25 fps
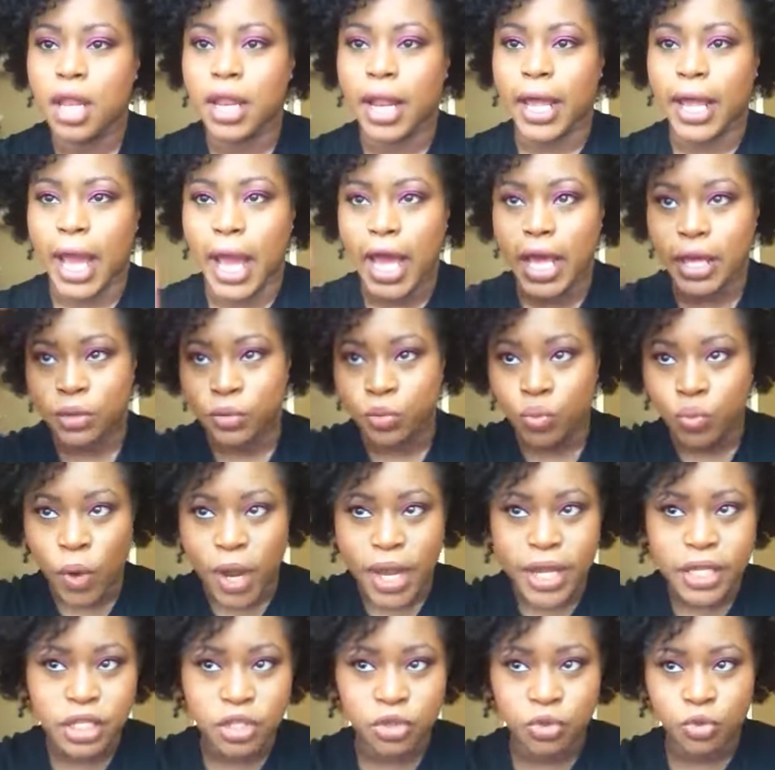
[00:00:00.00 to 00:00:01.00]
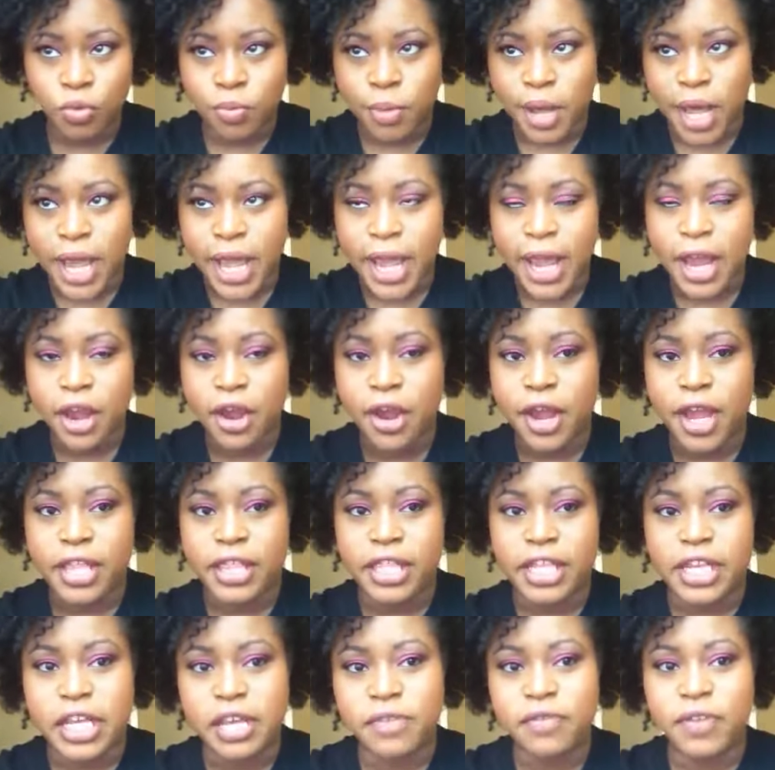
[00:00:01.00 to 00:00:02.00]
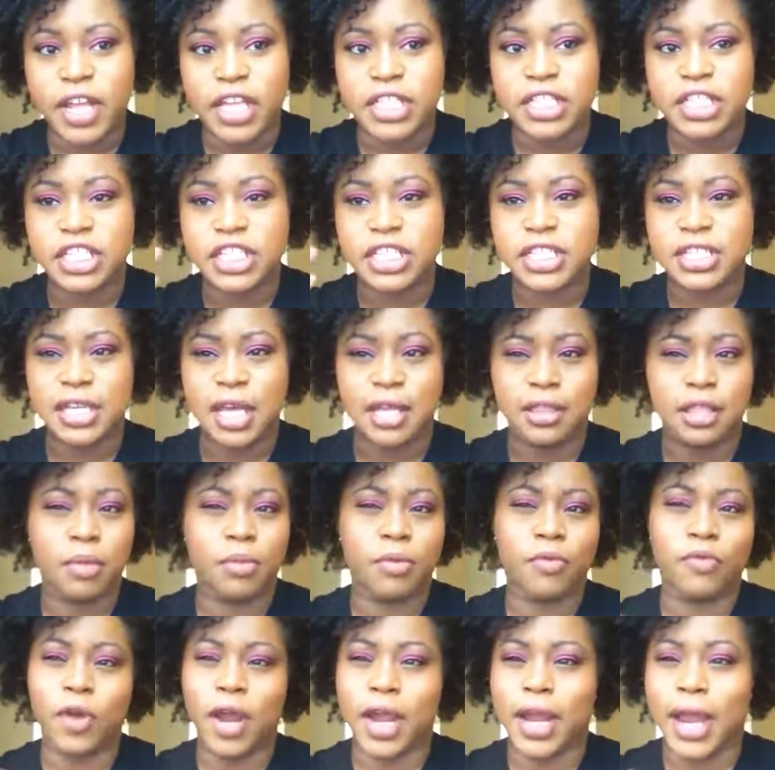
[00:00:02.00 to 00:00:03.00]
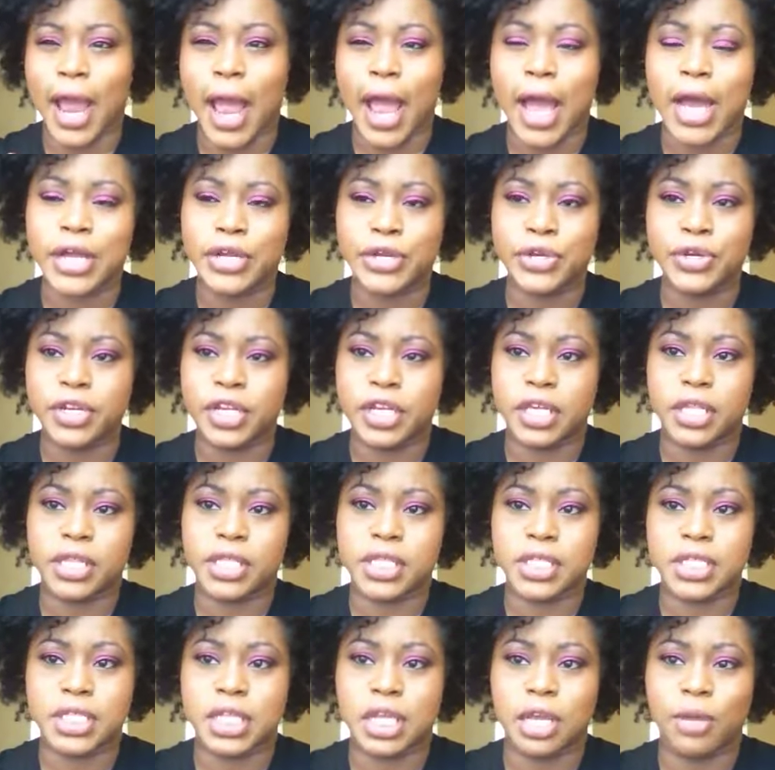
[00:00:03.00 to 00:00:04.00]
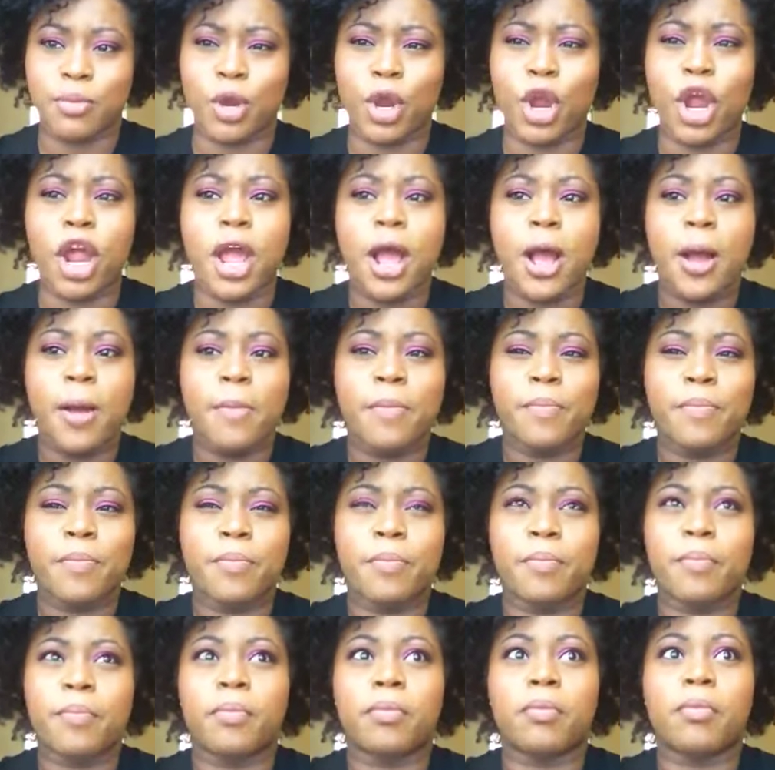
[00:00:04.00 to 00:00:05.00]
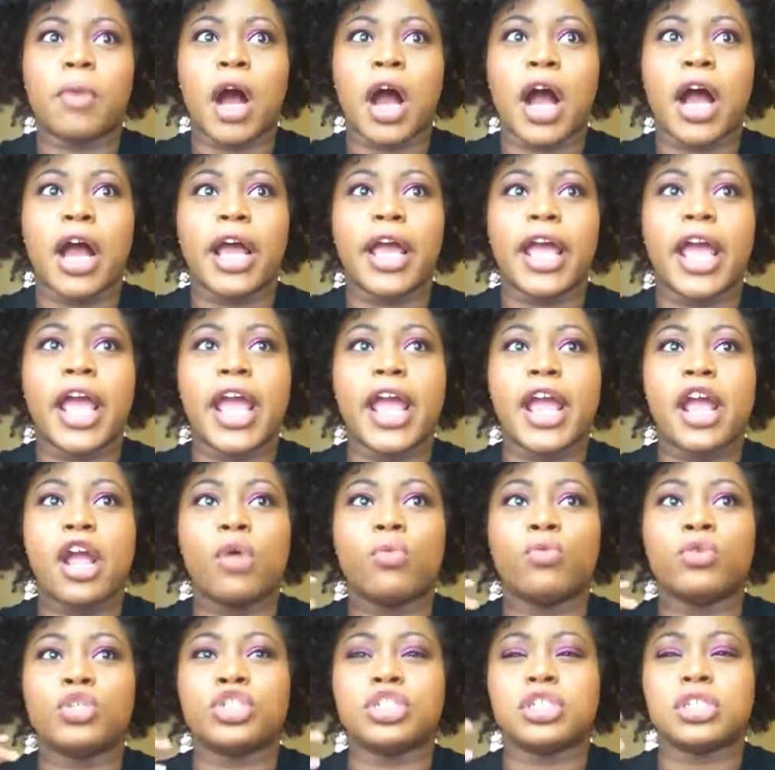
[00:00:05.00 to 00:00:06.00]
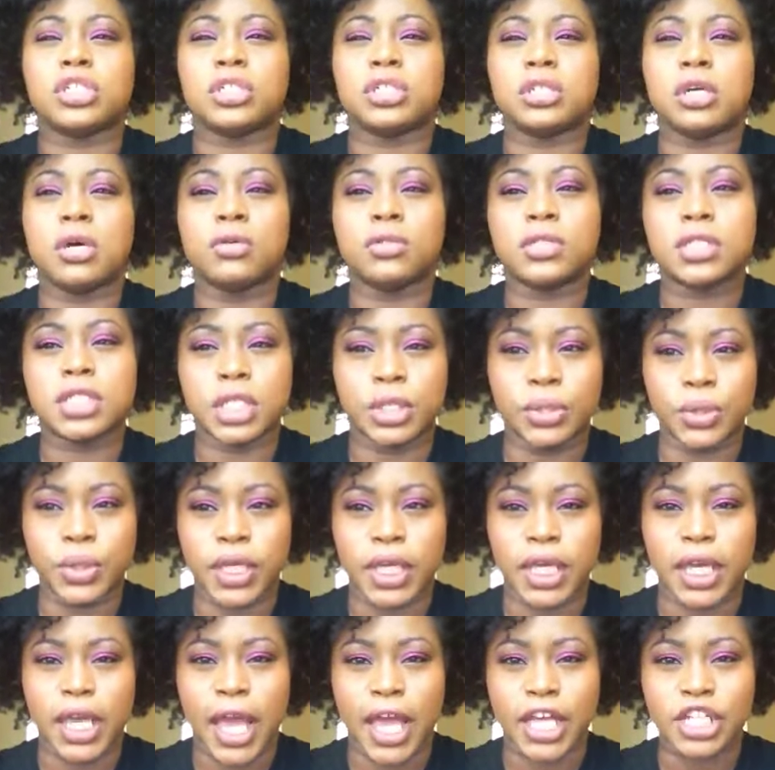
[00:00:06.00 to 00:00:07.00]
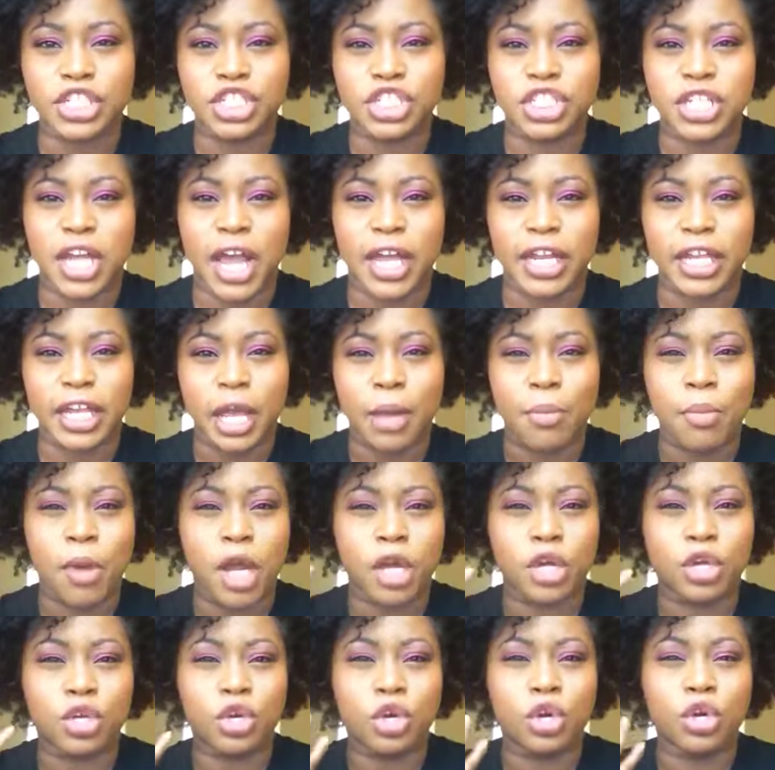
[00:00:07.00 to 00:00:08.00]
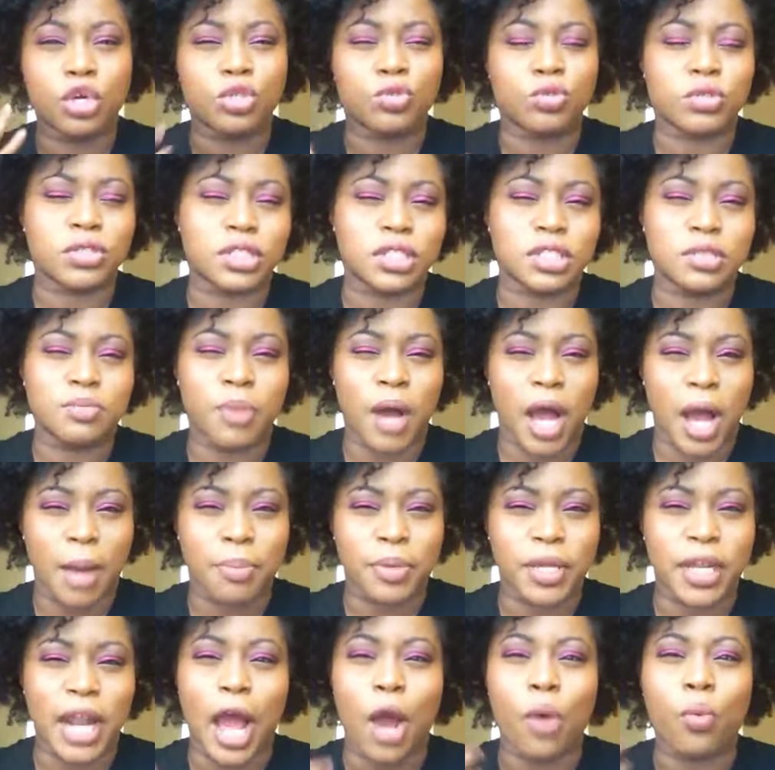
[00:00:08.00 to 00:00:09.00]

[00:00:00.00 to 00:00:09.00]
Like, I raked it through my hair. And then even as it just sat there before I got underneath the steamer, my hair was just so silky and shiny. And my curls were just popping.